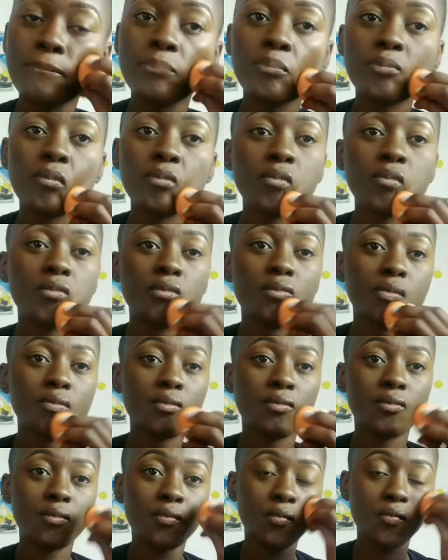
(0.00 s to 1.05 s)
my eyebrows
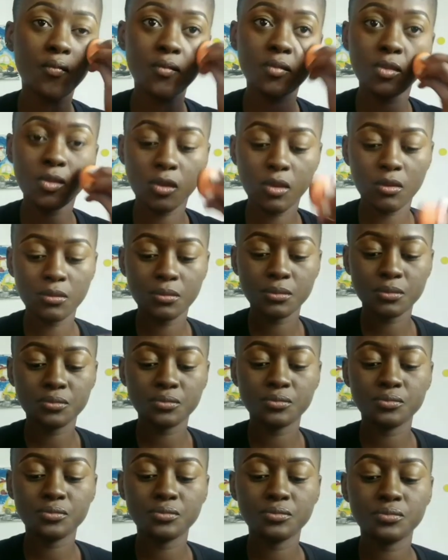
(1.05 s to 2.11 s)
already done.
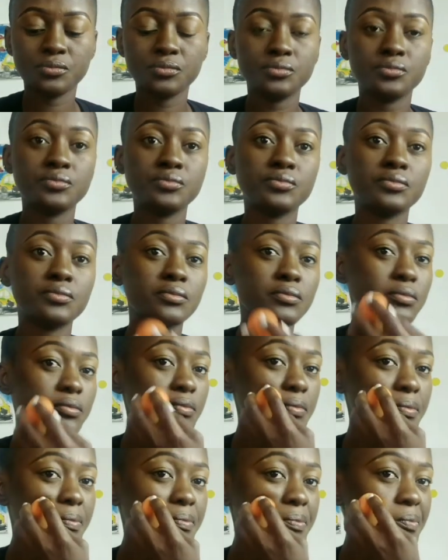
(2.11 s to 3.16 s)
Yes, if you've
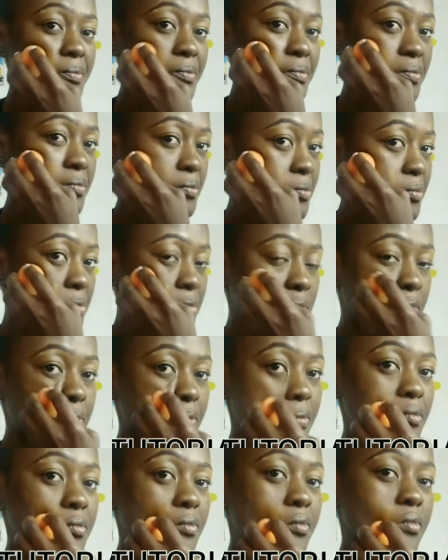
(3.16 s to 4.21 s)
not seen this video, then
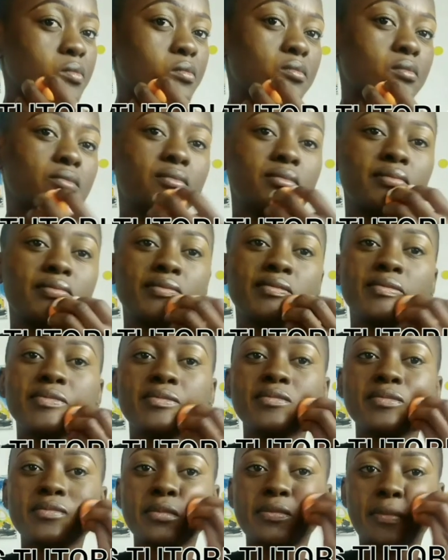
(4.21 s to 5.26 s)
I'll drop
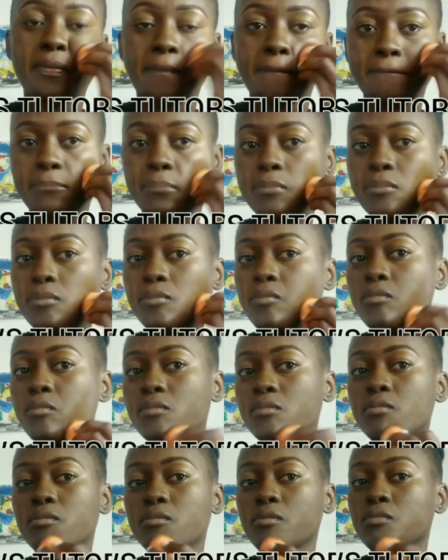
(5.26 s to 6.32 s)
the link on my
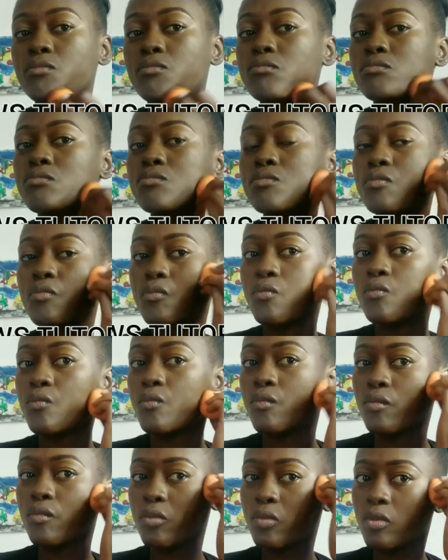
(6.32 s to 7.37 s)
description box. Okay, you can
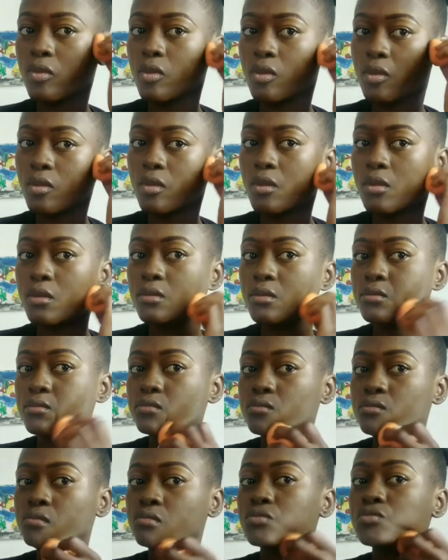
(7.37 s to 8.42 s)
quickly go check it
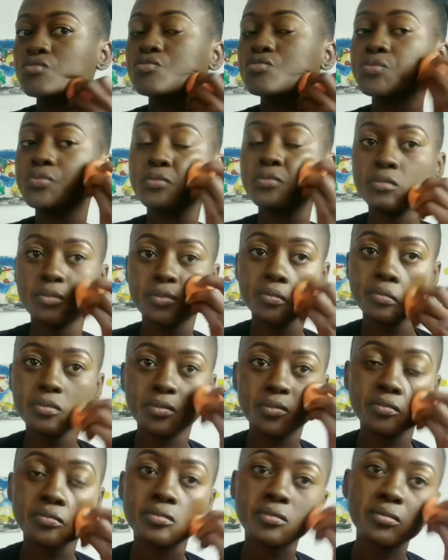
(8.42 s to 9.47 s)
out and then you